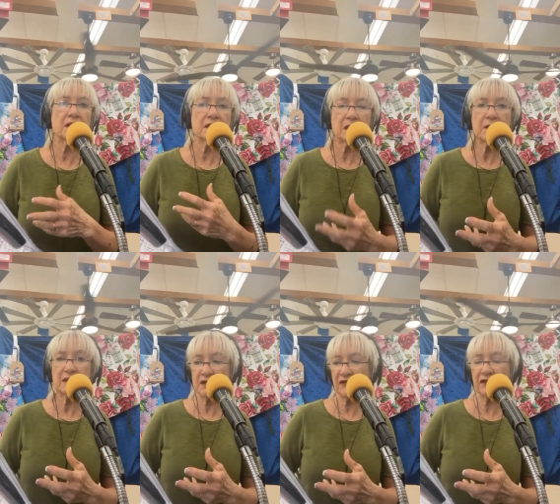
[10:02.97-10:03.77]
a little
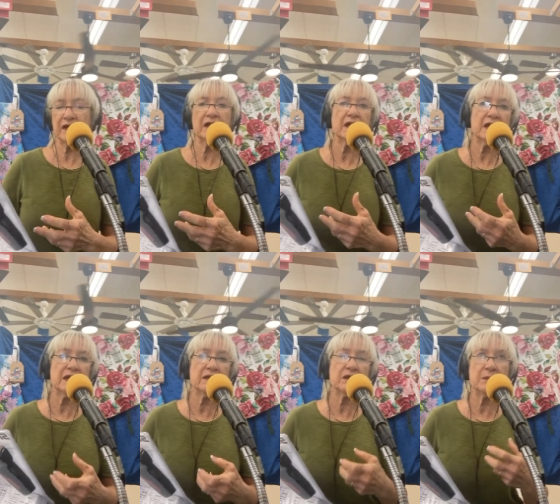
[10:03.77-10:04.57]
bit different.
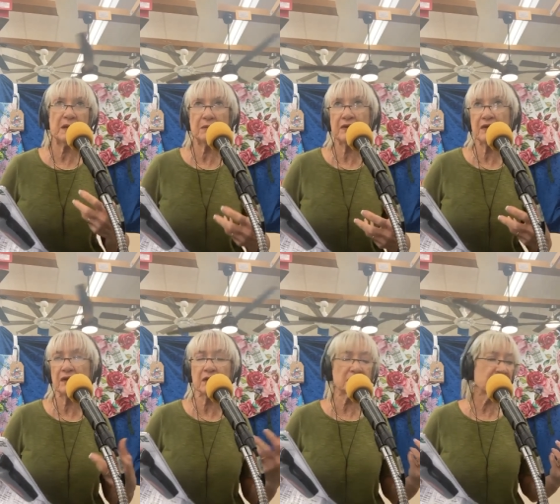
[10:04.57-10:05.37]
In the people that
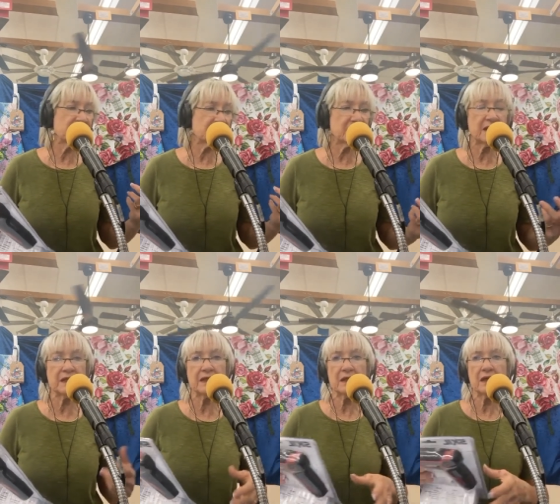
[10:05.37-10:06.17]
are
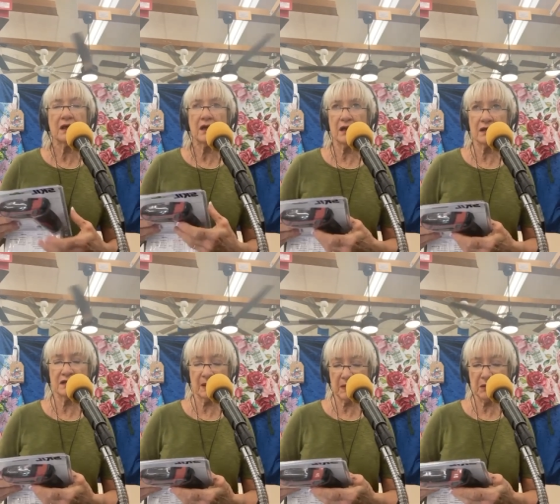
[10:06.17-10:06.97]
listening on
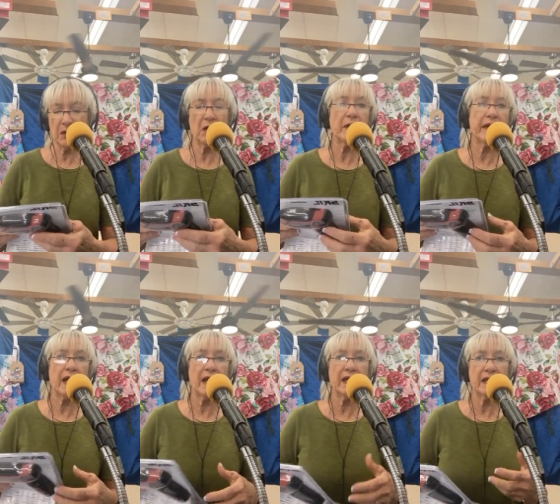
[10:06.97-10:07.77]

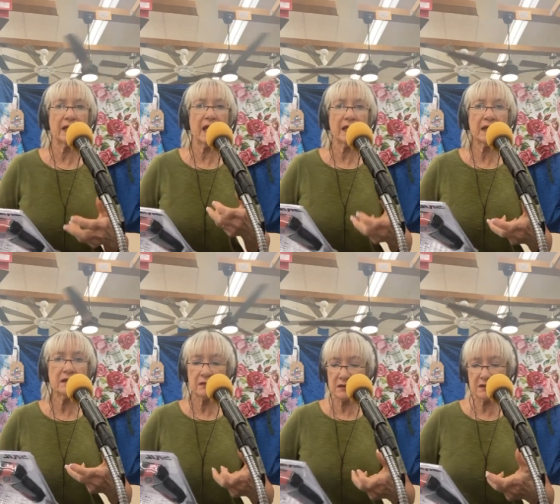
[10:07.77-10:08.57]
WOAI, it kind
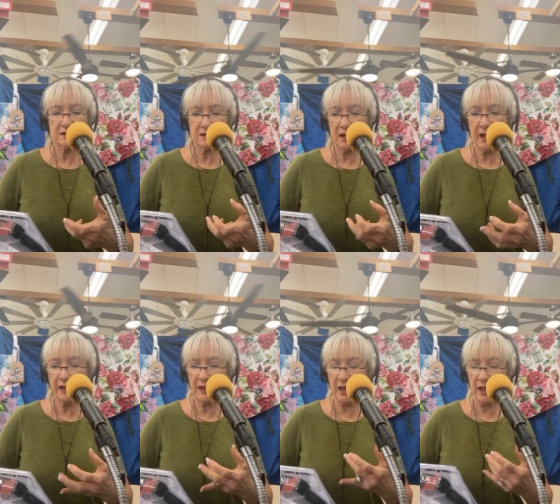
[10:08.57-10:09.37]
of looks
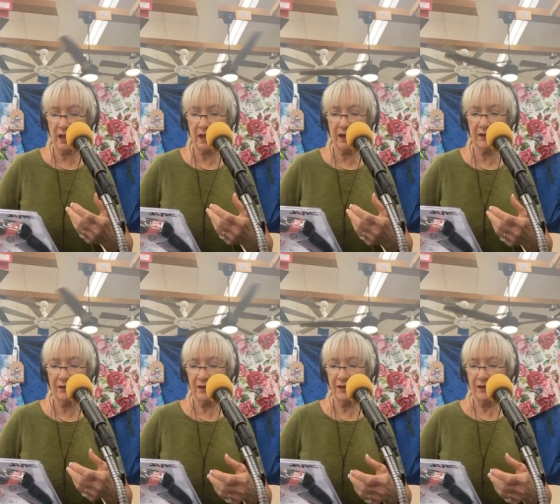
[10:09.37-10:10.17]
like it
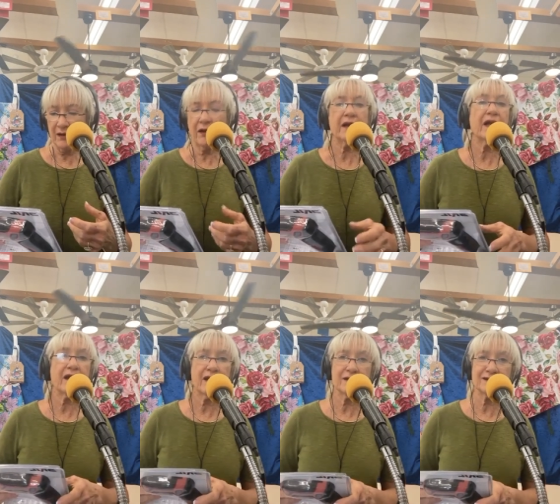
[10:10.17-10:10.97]

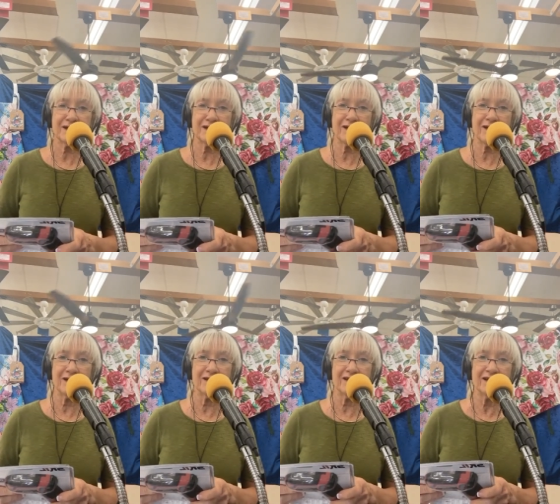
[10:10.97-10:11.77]
kind of looks like a
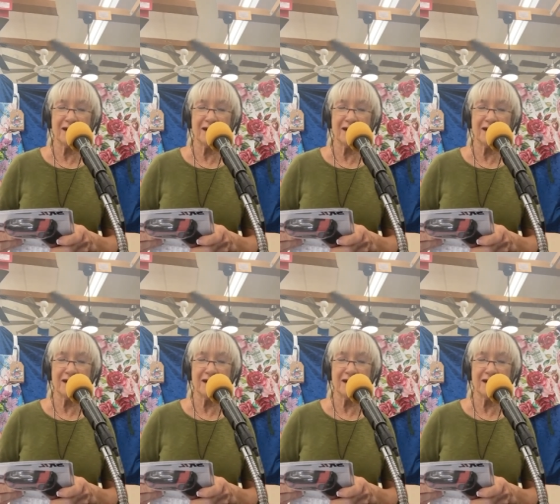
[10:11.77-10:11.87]
gun,